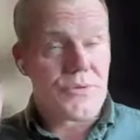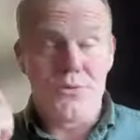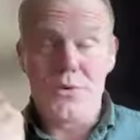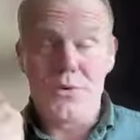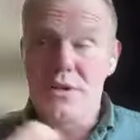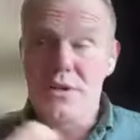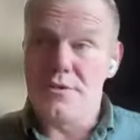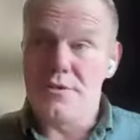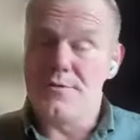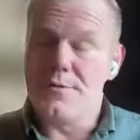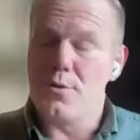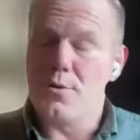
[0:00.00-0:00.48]
I mean, I
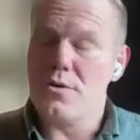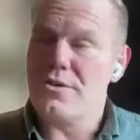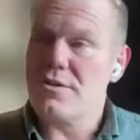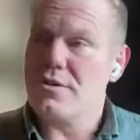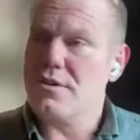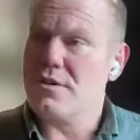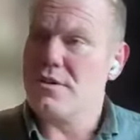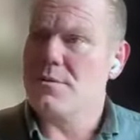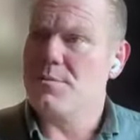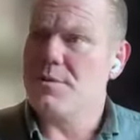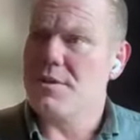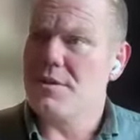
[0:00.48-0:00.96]
was really
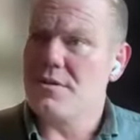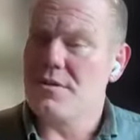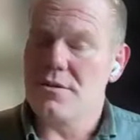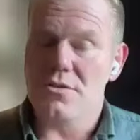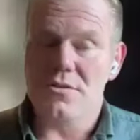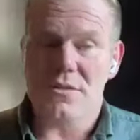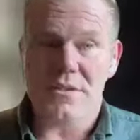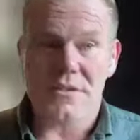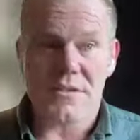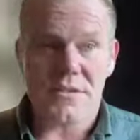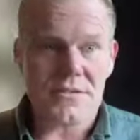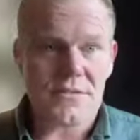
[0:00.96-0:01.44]
fortunate. I
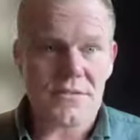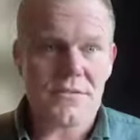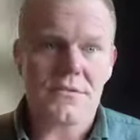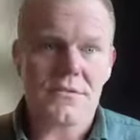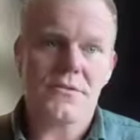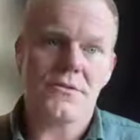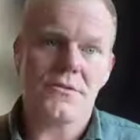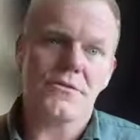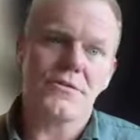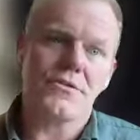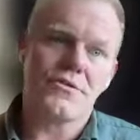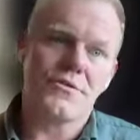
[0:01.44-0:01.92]
mean,
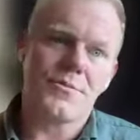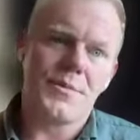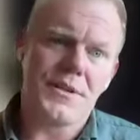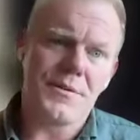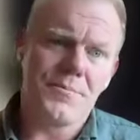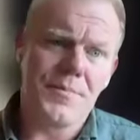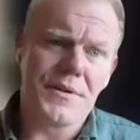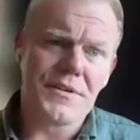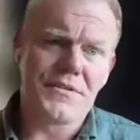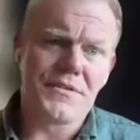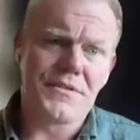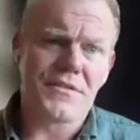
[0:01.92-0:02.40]
got
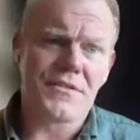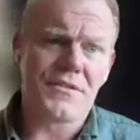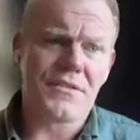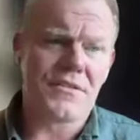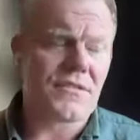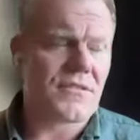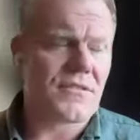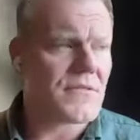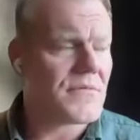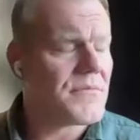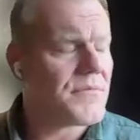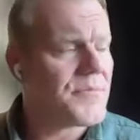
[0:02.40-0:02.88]
so many
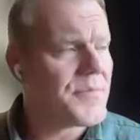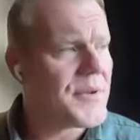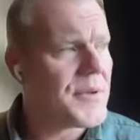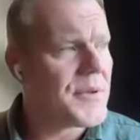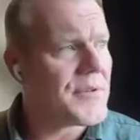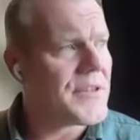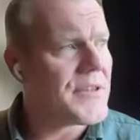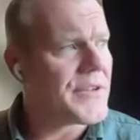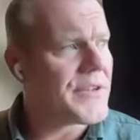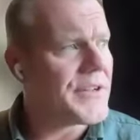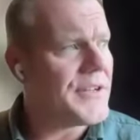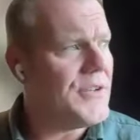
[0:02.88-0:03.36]
businesses and
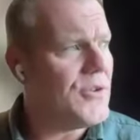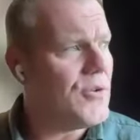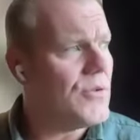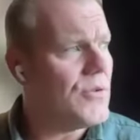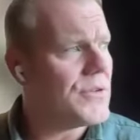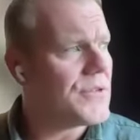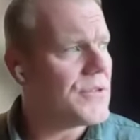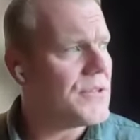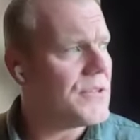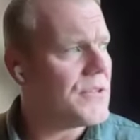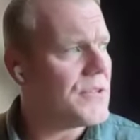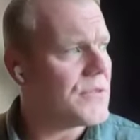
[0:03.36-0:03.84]
people that
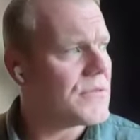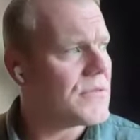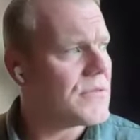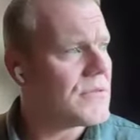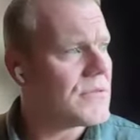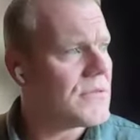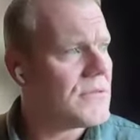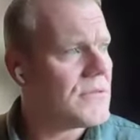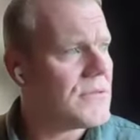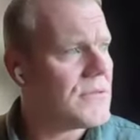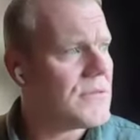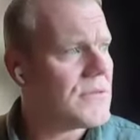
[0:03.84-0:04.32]
I know,
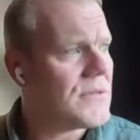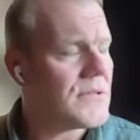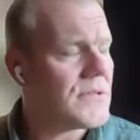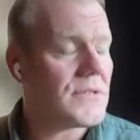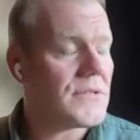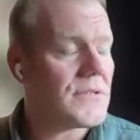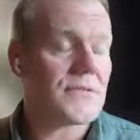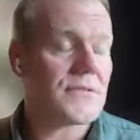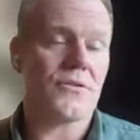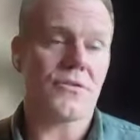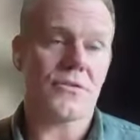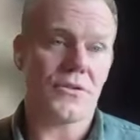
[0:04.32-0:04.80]

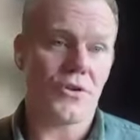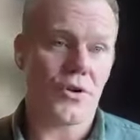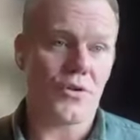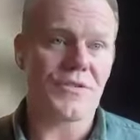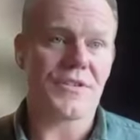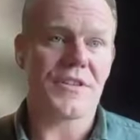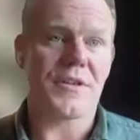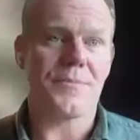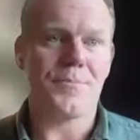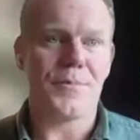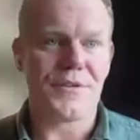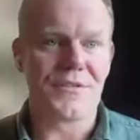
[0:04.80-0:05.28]

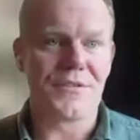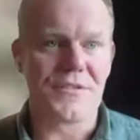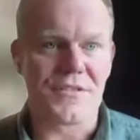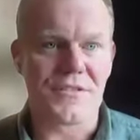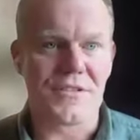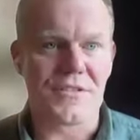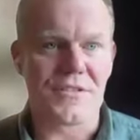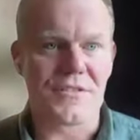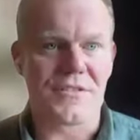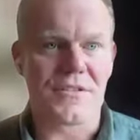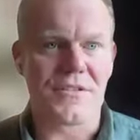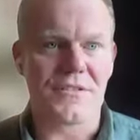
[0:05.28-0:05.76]
got lost their
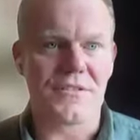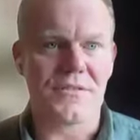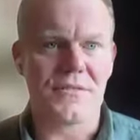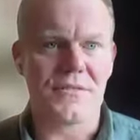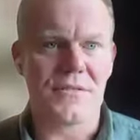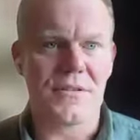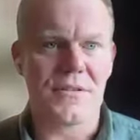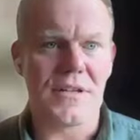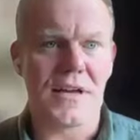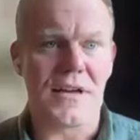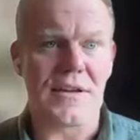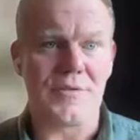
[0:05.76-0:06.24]
businesses
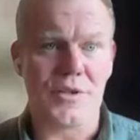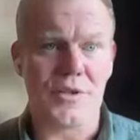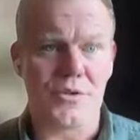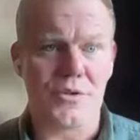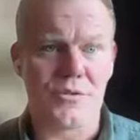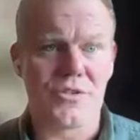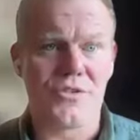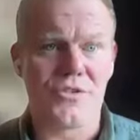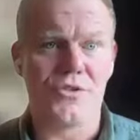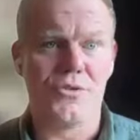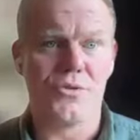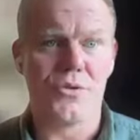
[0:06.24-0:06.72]
and
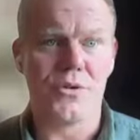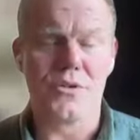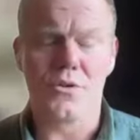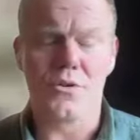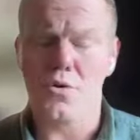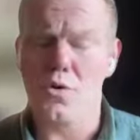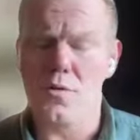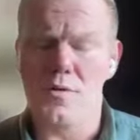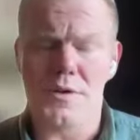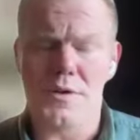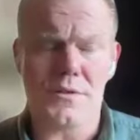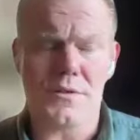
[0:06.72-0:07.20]
livelihood
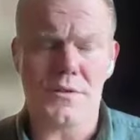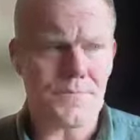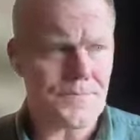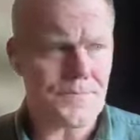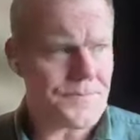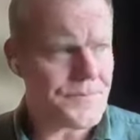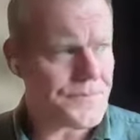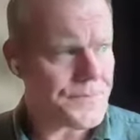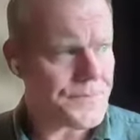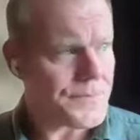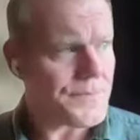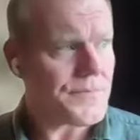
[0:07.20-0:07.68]
during
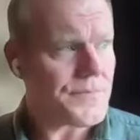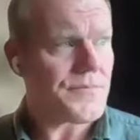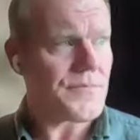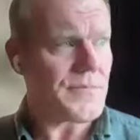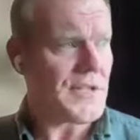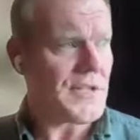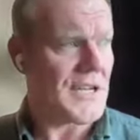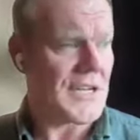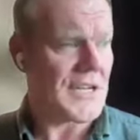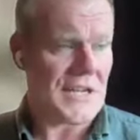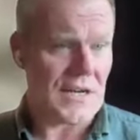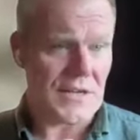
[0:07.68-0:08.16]
COVID,
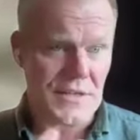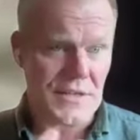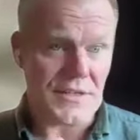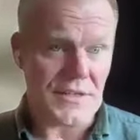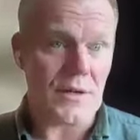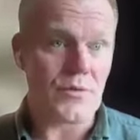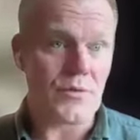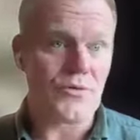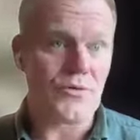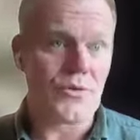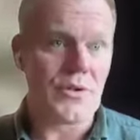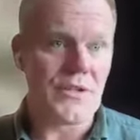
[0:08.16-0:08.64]

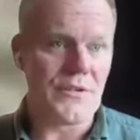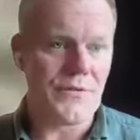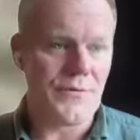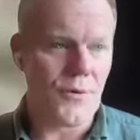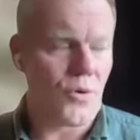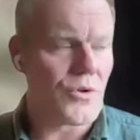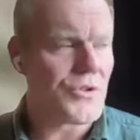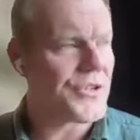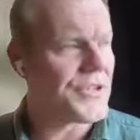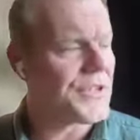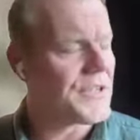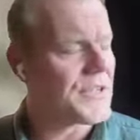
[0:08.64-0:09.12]
and I was
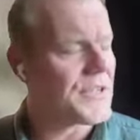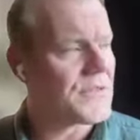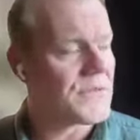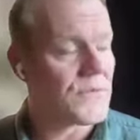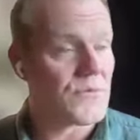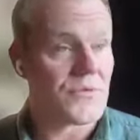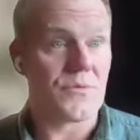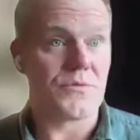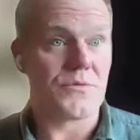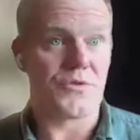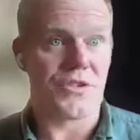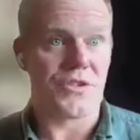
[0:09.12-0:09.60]
really
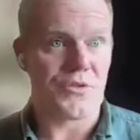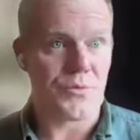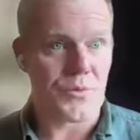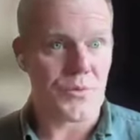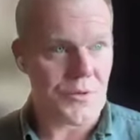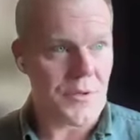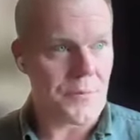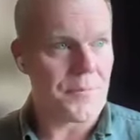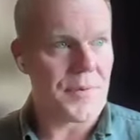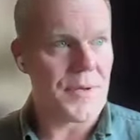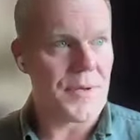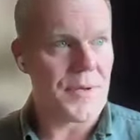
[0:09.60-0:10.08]
fortunate
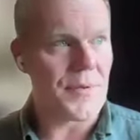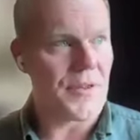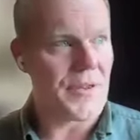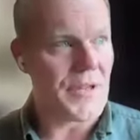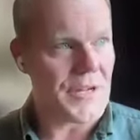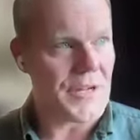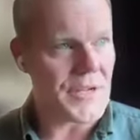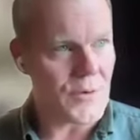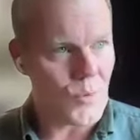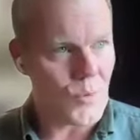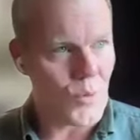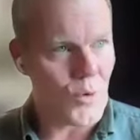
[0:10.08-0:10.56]
just with the
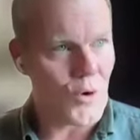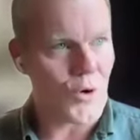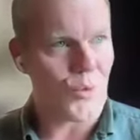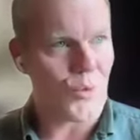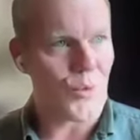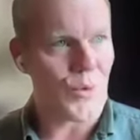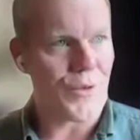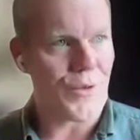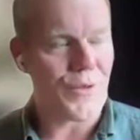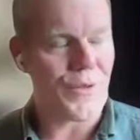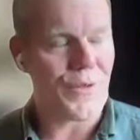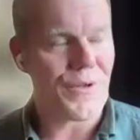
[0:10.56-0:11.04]
people that I
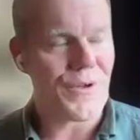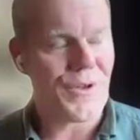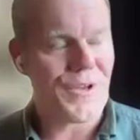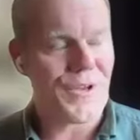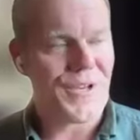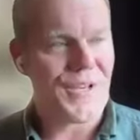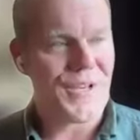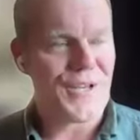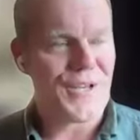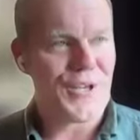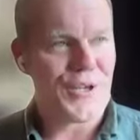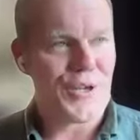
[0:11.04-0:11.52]
work
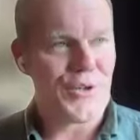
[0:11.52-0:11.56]
with.